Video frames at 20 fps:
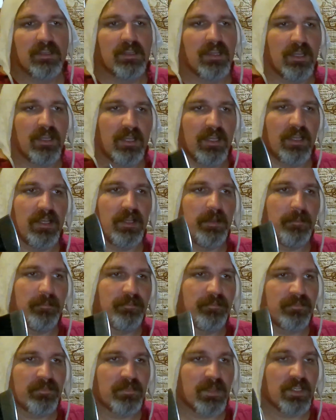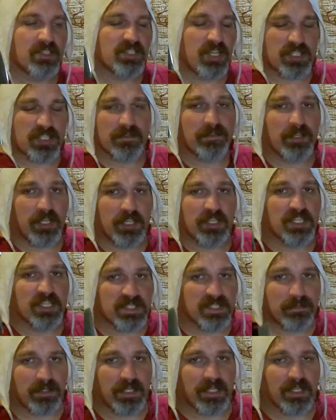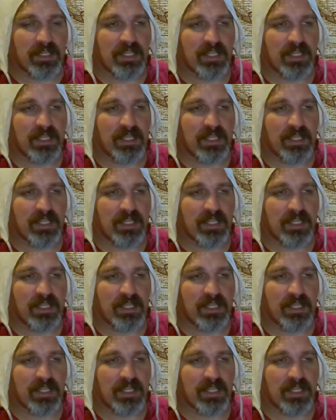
It's also very good at splitting.